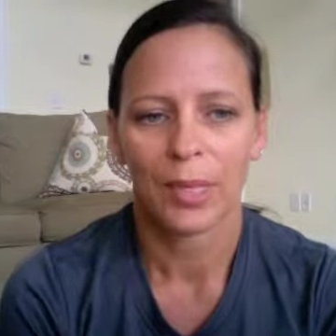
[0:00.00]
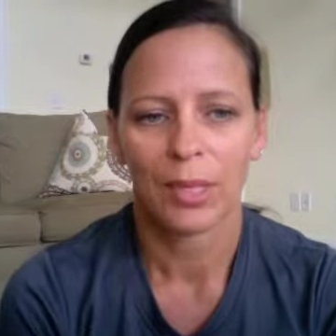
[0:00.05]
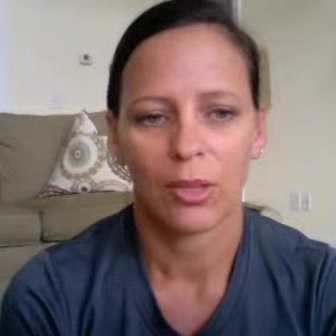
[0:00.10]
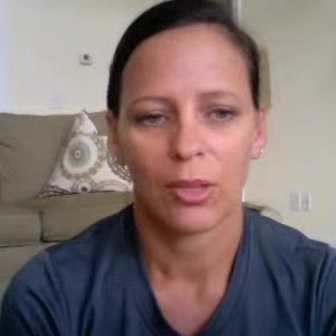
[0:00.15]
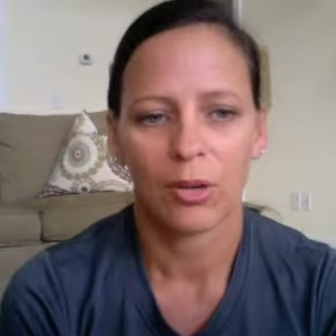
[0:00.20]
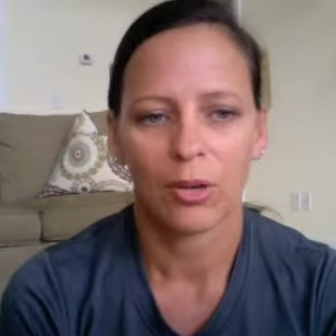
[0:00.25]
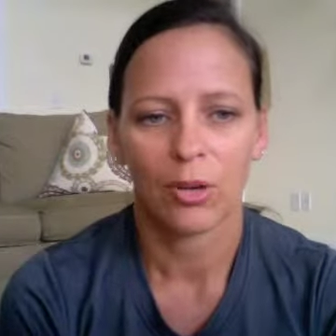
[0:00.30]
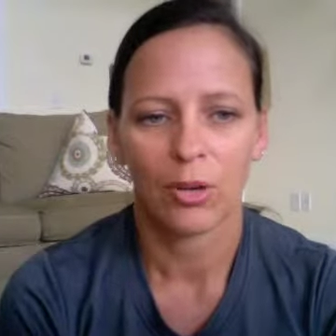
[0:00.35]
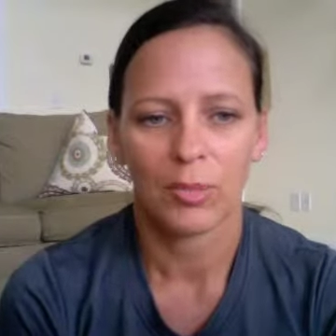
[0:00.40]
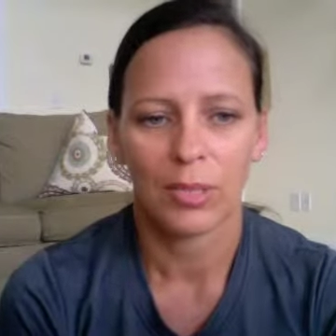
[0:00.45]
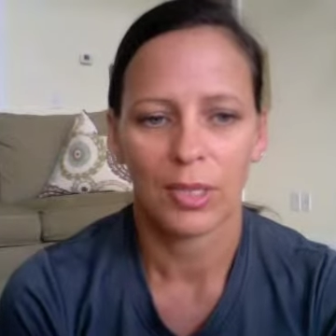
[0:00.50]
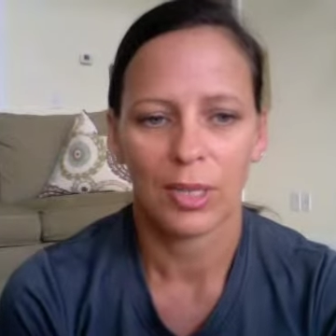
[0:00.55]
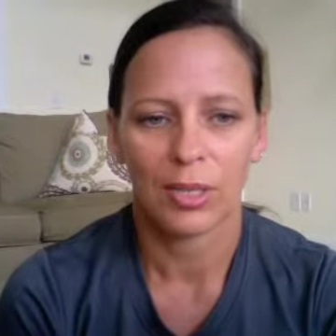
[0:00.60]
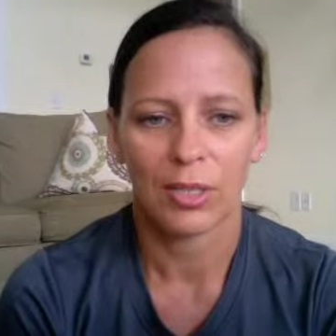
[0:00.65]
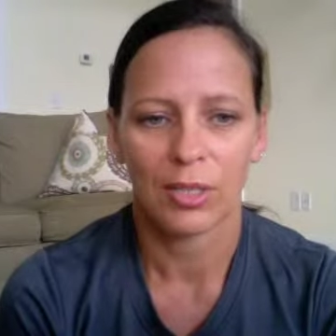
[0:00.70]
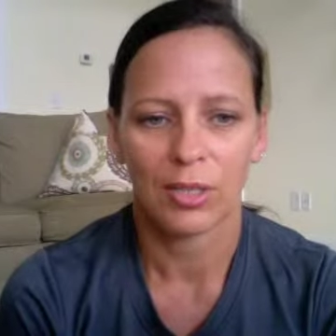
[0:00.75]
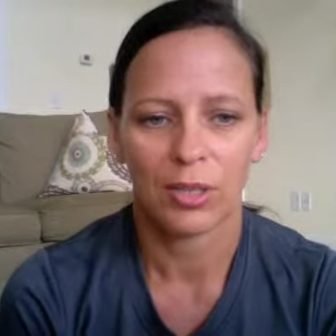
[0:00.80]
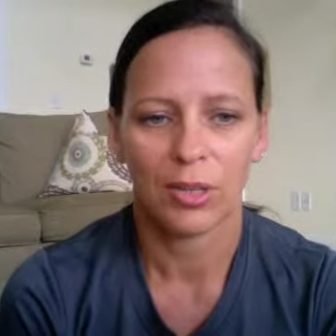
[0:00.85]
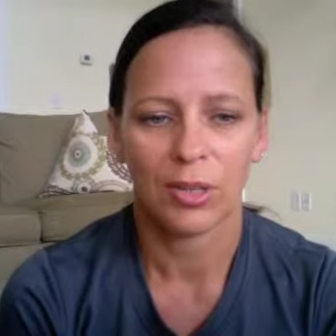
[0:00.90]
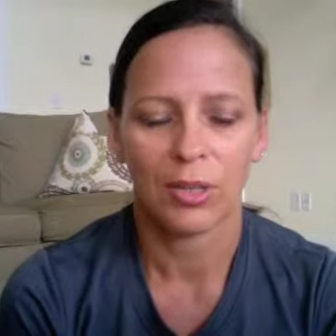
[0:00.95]
The group's in a
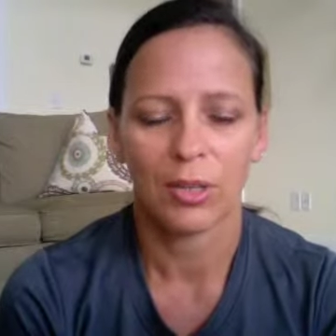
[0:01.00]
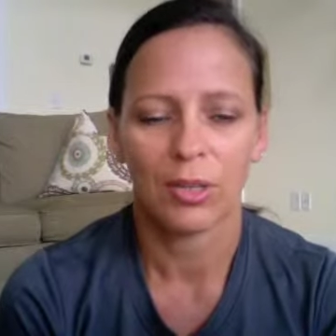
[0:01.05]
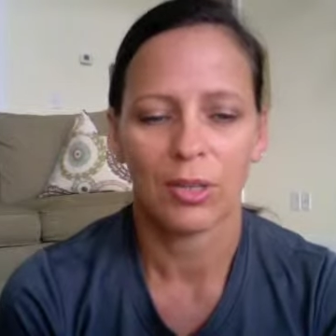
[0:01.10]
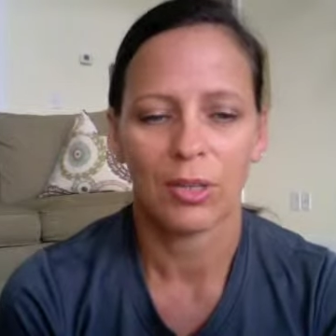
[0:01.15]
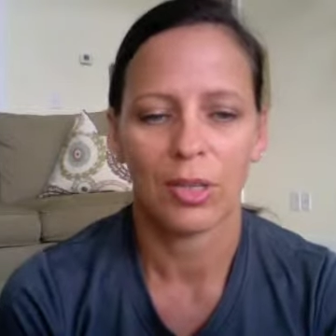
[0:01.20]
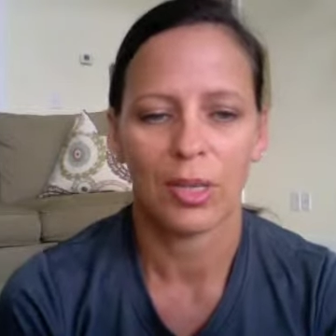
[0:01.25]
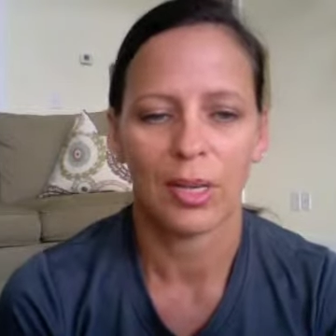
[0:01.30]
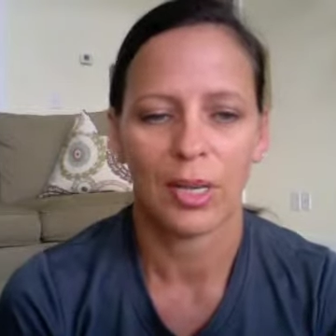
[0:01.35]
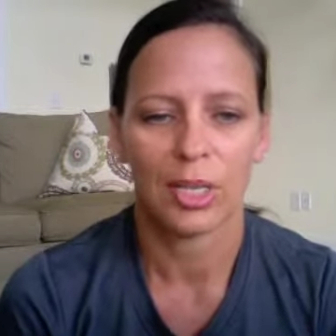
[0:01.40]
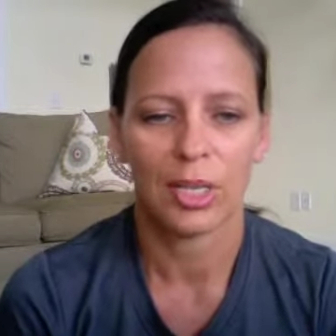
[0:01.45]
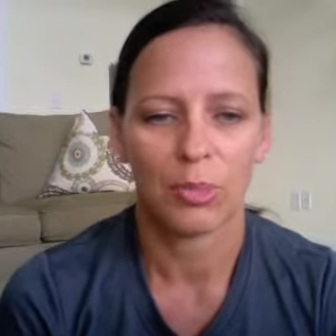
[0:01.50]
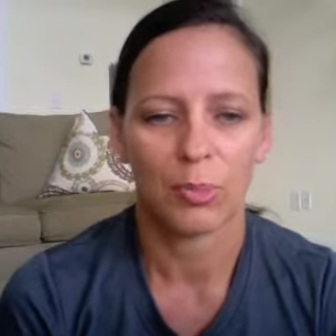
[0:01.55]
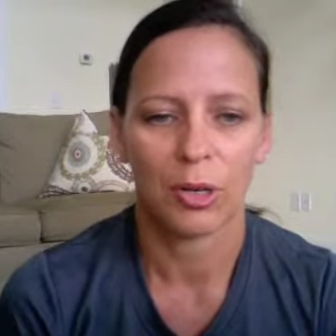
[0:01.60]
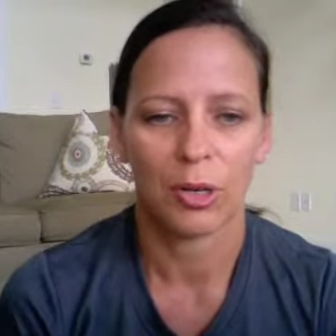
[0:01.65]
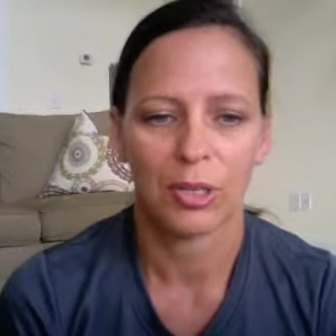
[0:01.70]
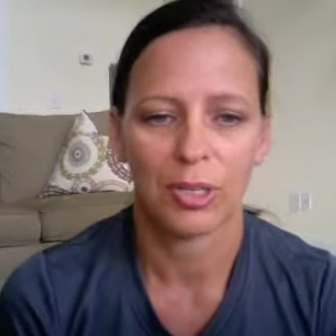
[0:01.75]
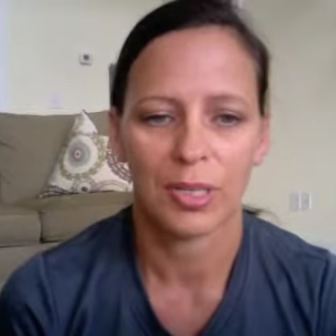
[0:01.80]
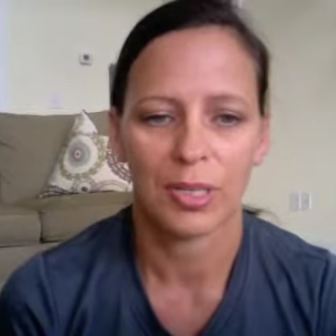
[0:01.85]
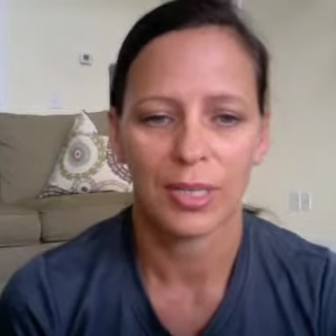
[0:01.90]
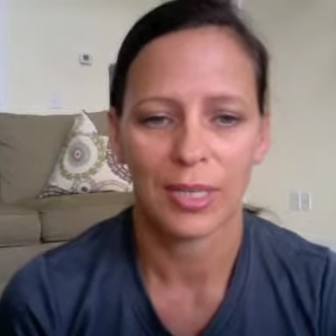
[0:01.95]
circle and each
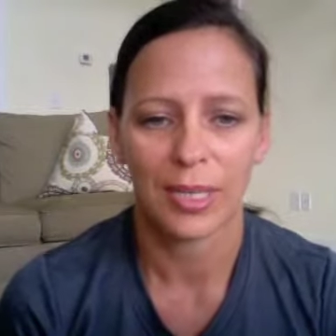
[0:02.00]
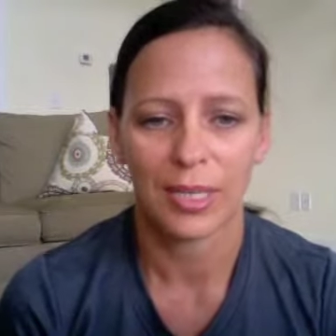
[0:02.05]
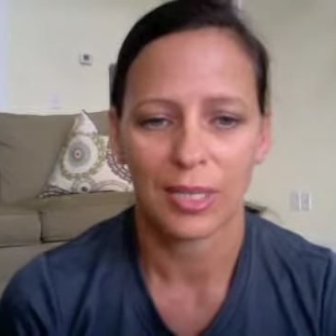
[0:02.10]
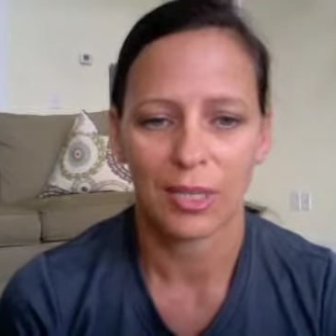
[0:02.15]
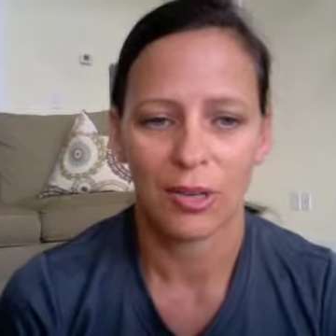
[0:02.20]
person says